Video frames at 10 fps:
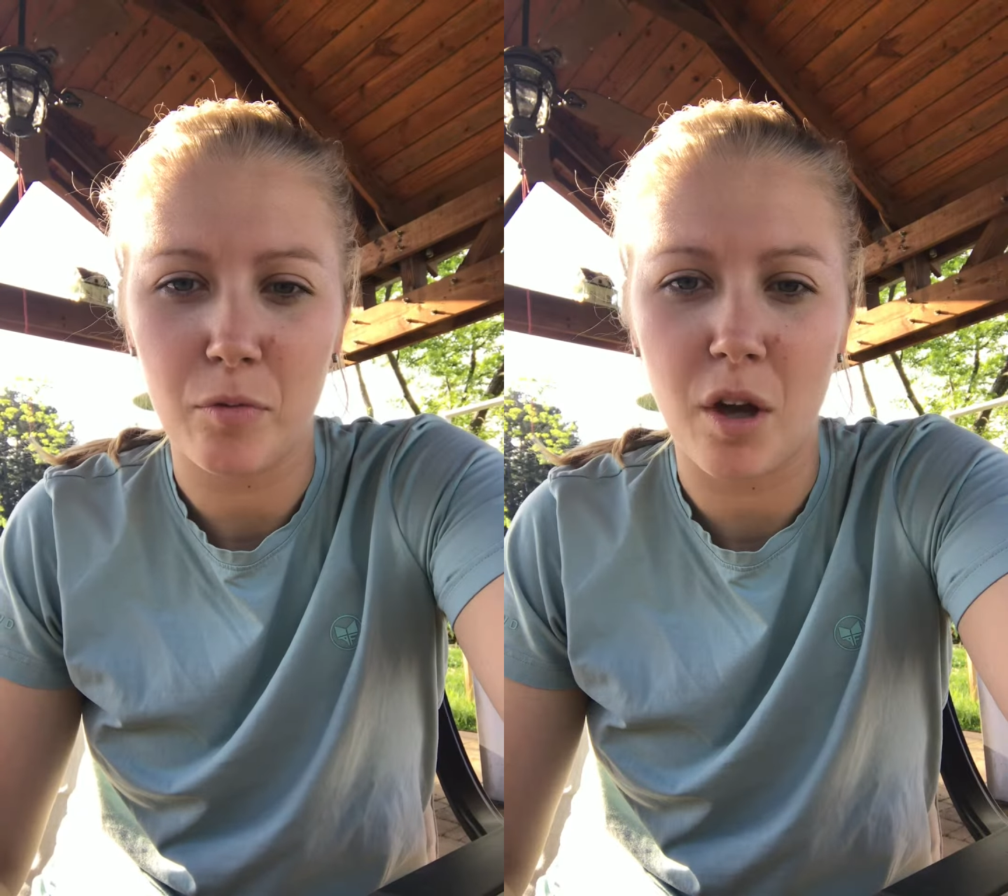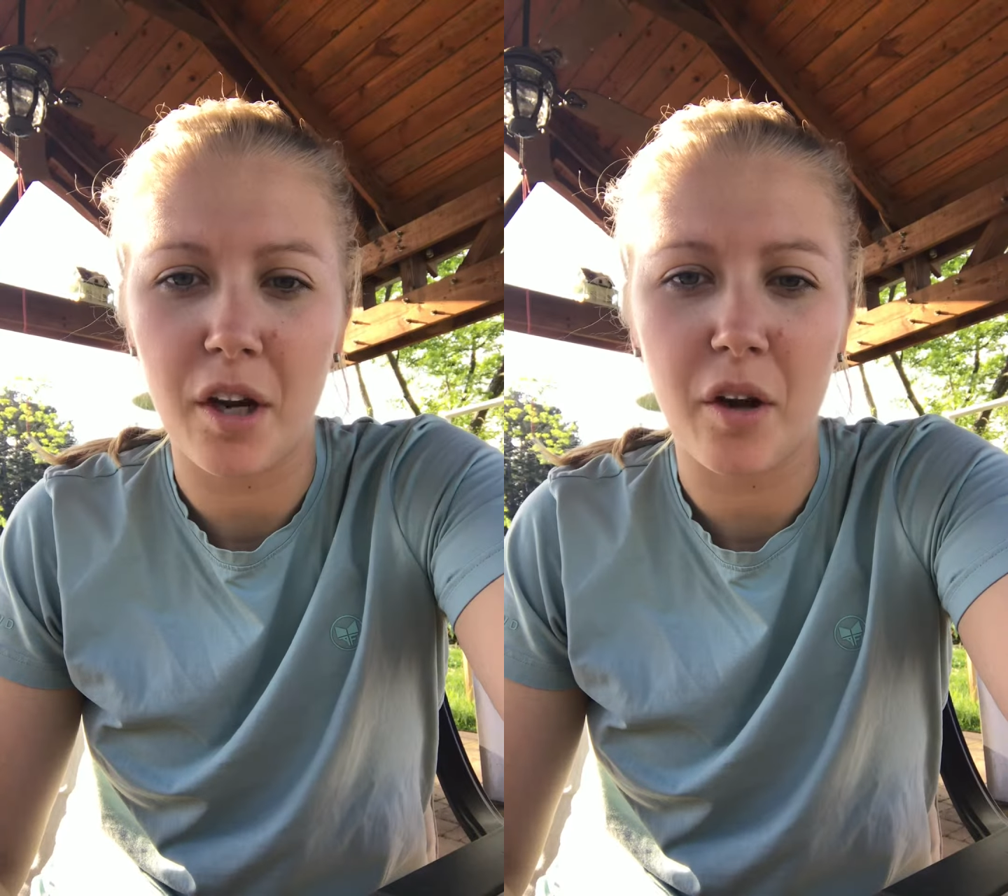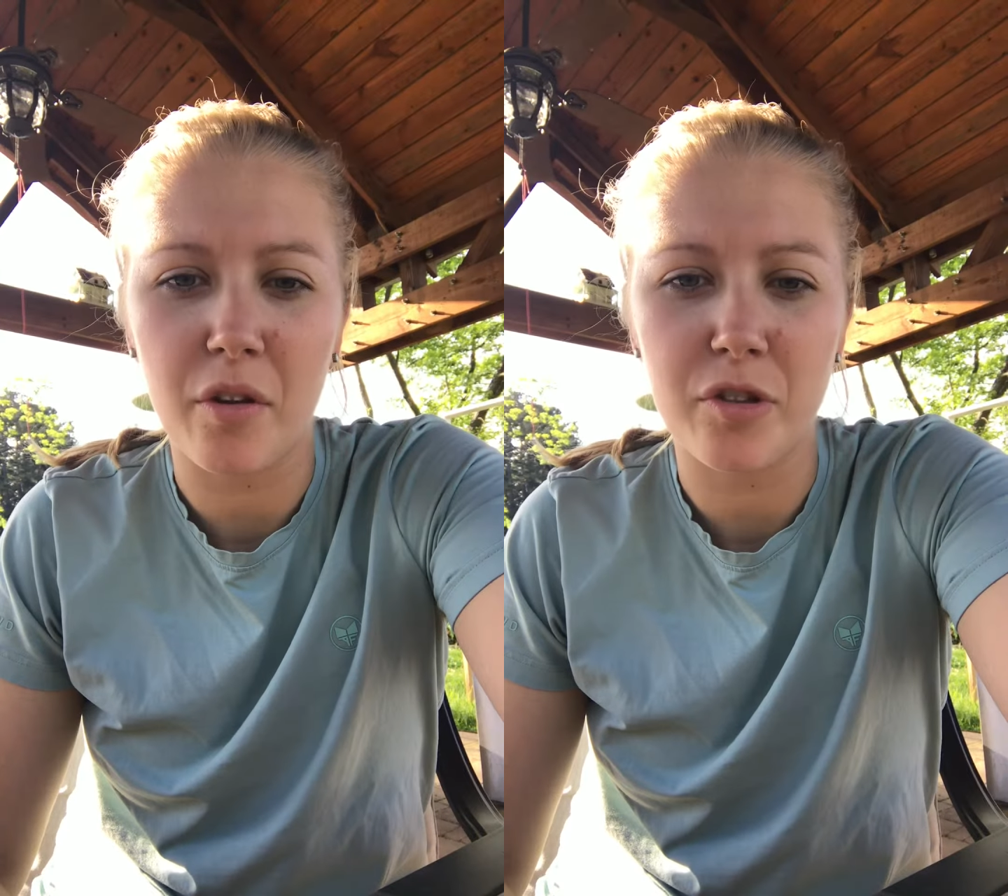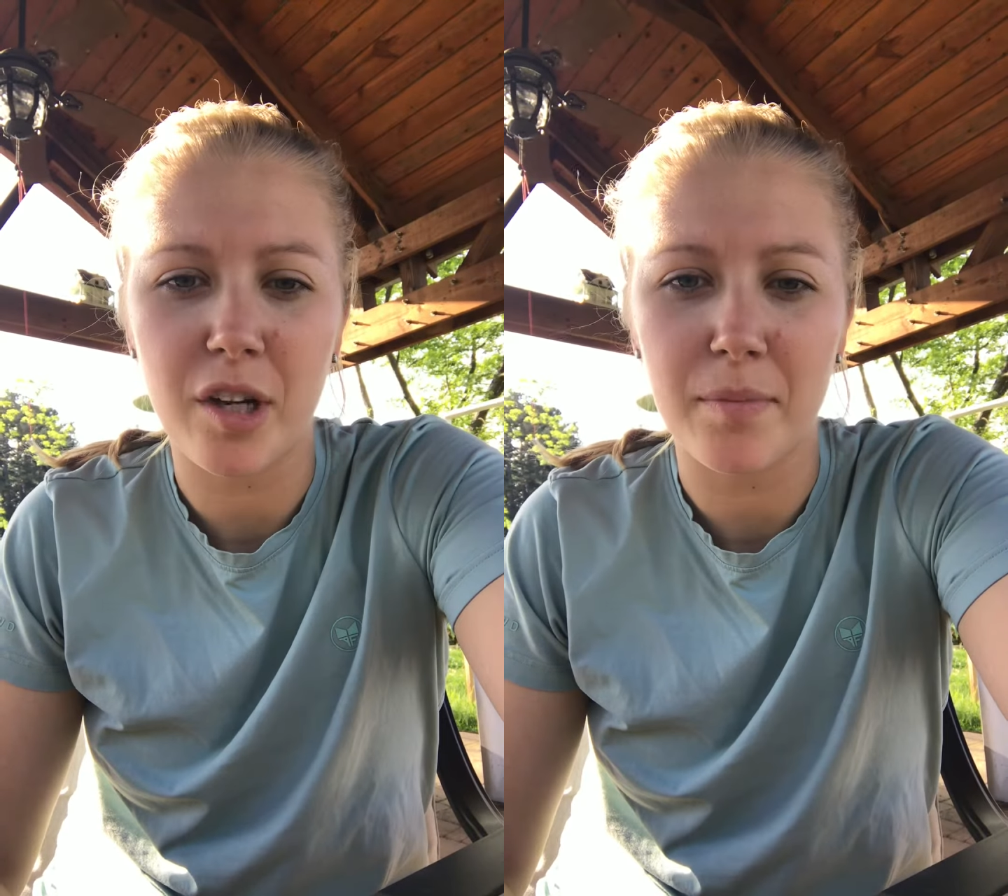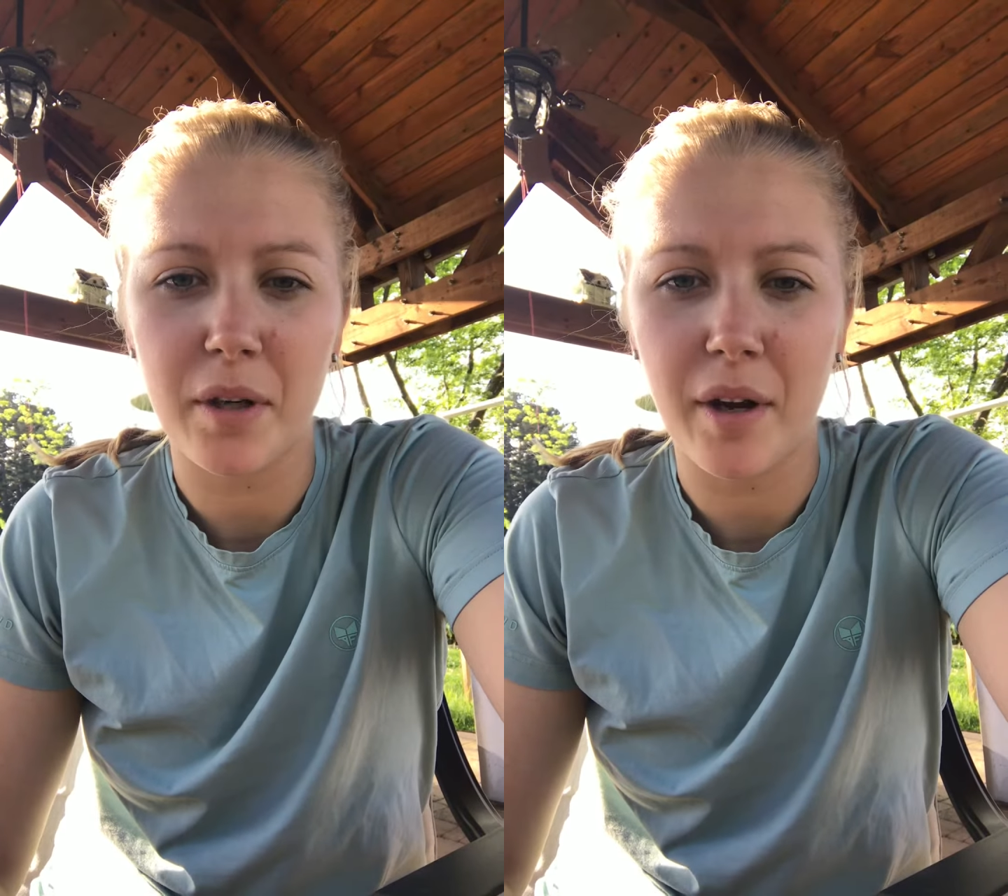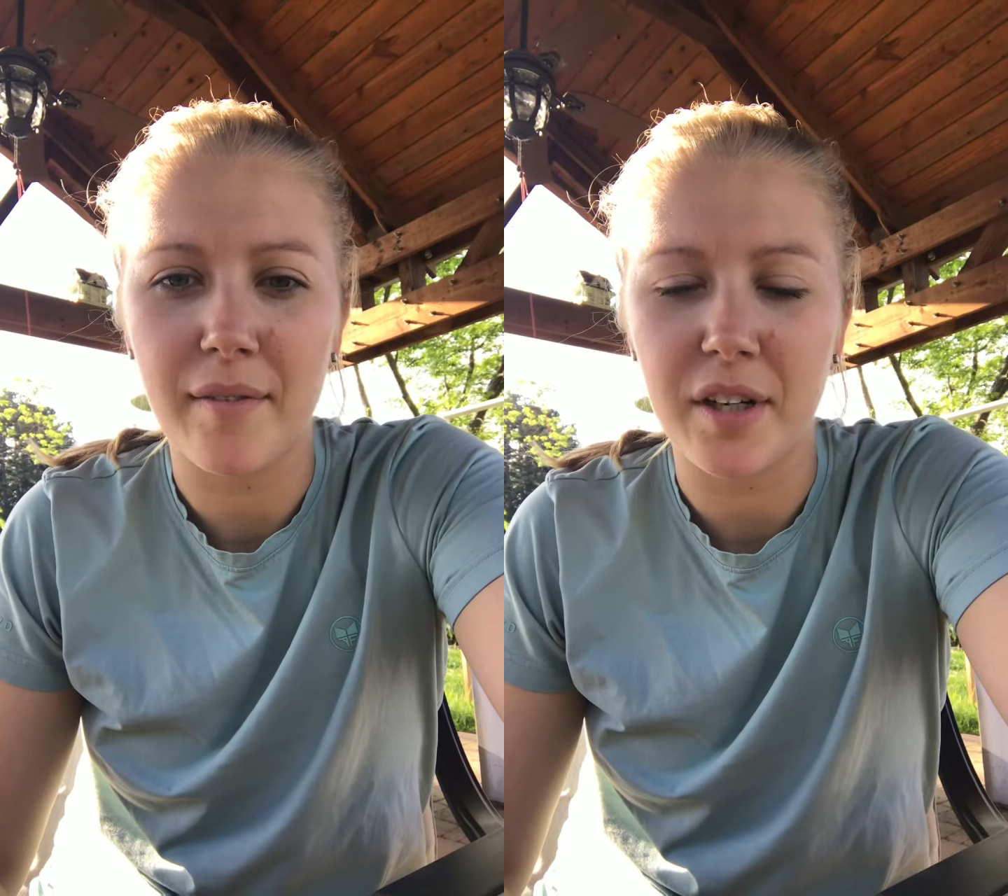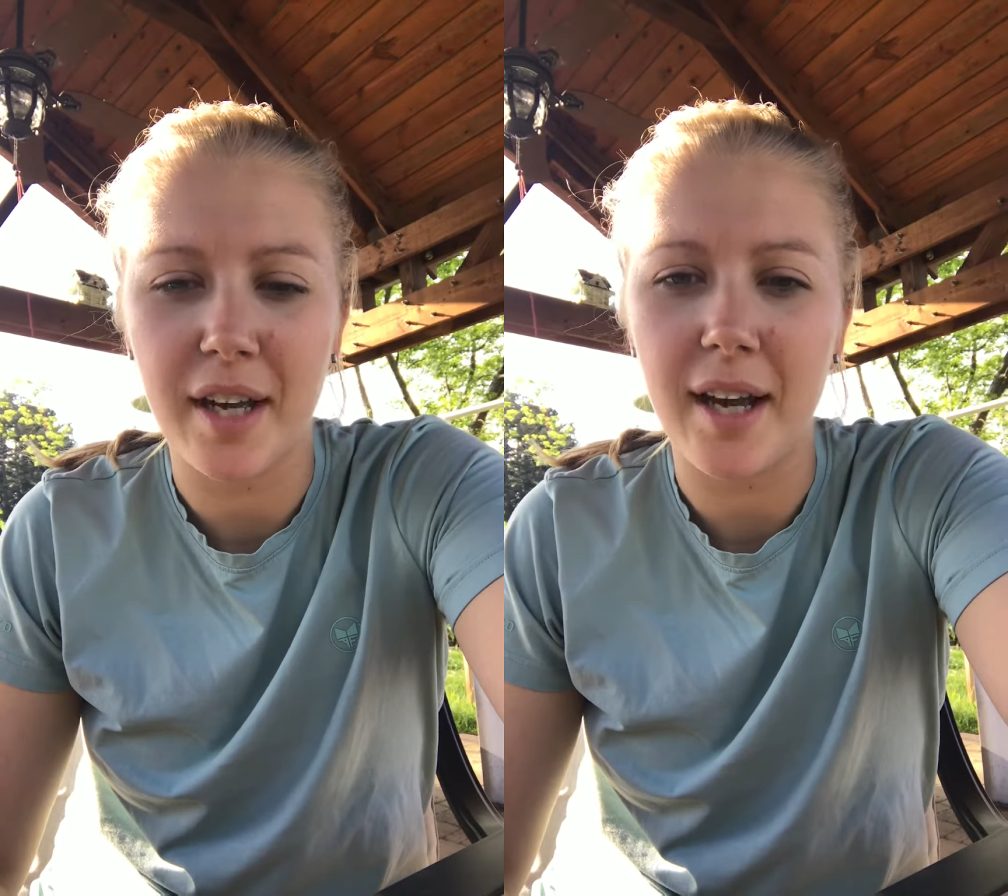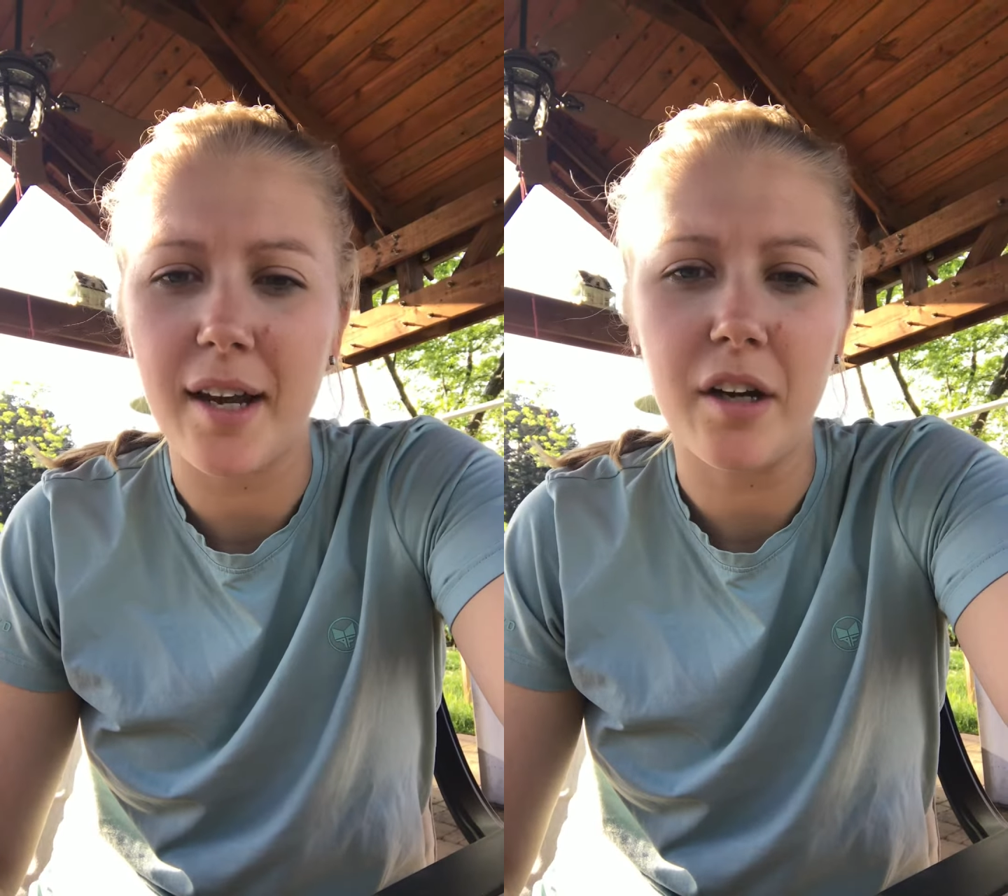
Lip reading: running on the treadmill every day,